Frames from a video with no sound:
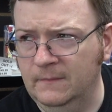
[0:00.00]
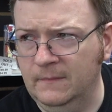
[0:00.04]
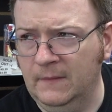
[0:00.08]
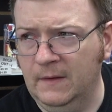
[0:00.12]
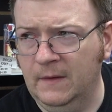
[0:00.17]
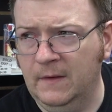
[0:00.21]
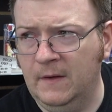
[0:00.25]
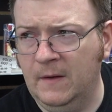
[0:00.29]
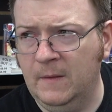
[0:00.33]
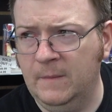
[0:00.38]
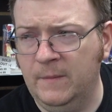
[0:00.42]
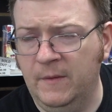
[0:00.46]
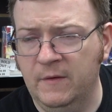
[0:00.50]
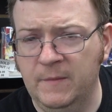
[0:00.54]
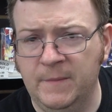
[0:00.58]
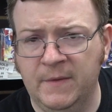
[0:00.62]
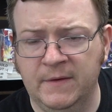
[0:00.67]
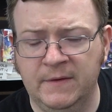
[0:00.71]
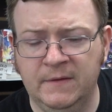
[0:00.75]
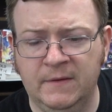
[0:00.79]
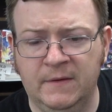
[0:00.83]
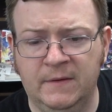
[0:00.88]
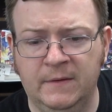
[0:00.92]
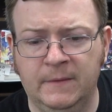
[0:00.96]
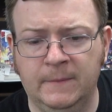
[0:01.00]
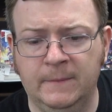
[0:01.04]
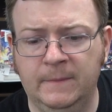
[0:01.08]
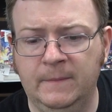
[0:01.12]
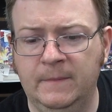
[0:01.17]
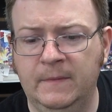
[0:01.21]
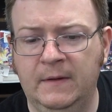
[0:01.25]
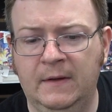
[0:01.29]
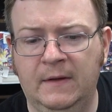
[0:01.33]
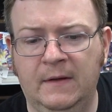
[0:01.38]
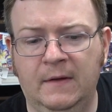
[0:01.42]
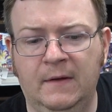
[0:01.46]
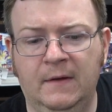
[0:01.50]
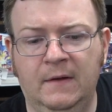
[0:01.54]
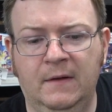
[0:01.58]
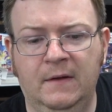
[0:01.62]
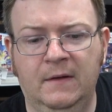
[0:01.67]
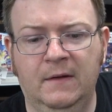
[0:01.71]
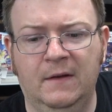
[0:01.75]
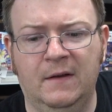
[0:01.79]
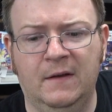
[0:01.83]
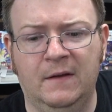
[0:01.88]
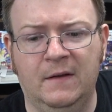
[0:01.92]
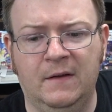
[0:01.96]
Pokemon Center
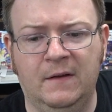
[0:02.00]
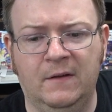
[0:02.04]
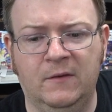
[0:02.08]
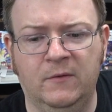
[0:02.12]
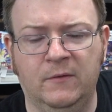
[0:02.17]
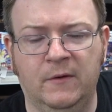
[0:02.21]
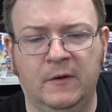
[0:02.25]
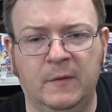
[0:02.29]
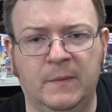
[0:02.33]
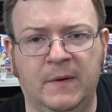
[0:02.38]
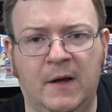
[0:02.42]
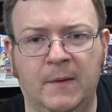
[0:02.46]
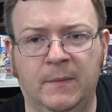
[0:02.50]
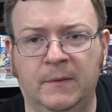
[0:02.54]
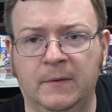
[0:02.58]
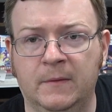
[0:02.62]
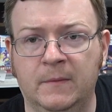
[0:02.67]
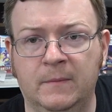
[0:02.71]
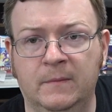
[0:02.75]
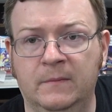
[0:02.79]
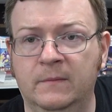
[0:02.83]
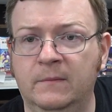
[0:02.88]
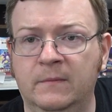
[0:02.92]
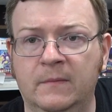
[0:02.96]
is very popular.